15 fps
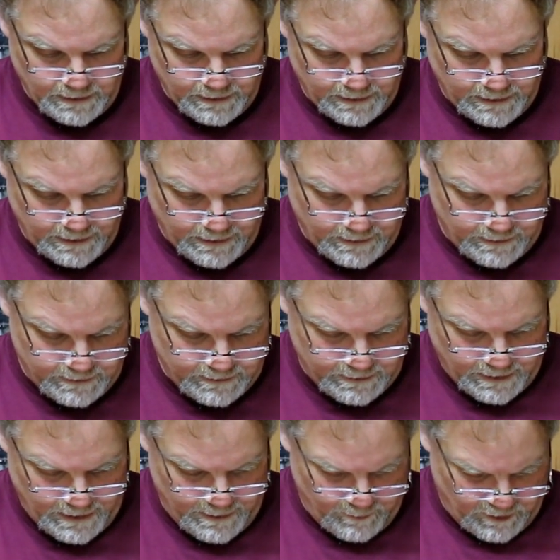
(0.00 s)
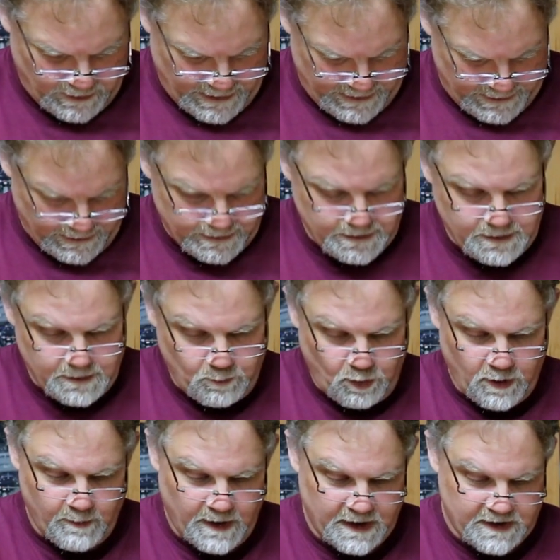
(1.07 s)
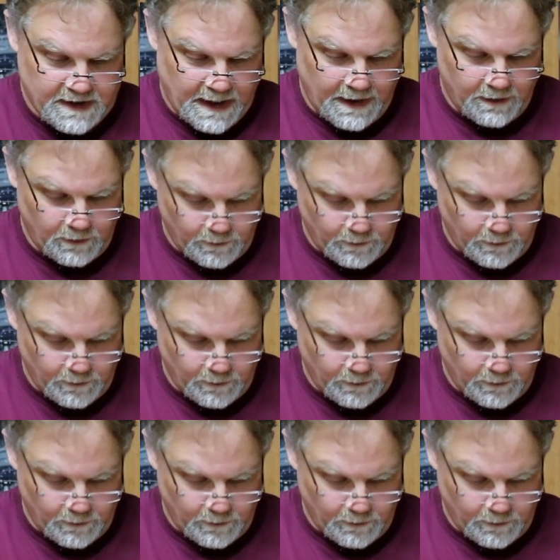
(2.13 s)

And I am glad I didn't put my scanner